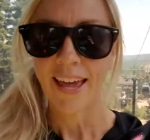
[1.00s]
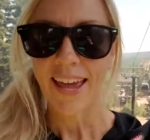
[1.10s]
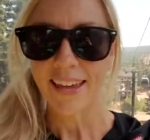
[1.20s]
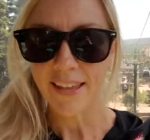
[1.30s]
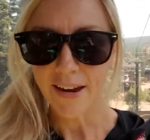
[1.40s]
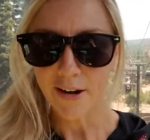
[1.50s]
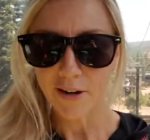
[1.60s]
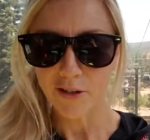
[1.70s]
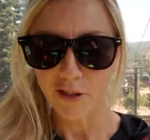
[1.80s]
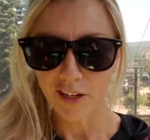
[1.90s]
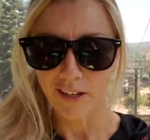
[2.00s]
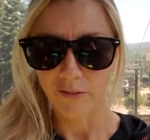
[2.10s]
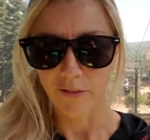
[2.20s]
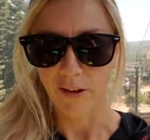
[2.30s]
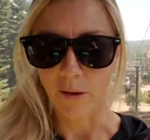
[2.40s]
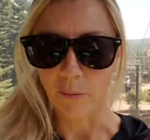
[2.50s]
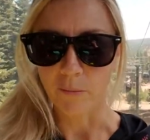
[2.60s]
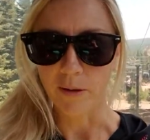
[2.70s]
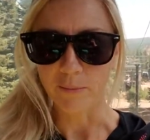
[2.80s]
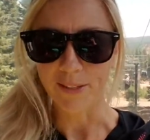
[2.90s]
Hey there, Jeni
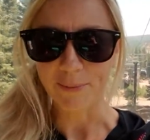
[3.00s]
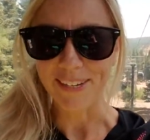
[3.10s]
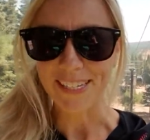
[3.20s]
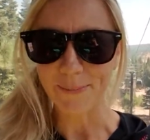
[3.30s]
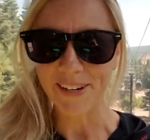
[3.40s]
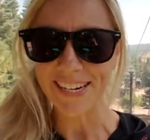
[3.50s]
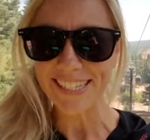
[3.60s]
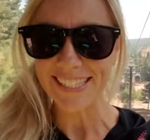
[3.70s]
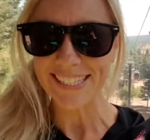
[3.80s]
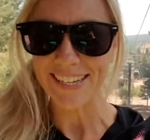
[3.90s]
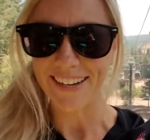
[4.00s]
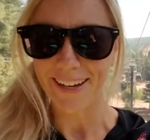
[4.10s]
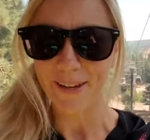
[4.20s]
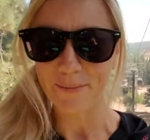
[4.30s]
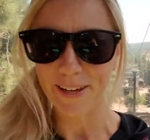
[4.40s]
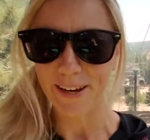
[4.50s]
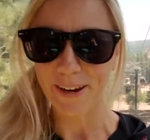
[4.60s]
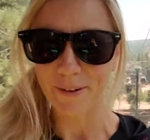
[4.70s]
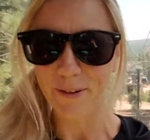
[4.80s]
from MTV Experience, and I am here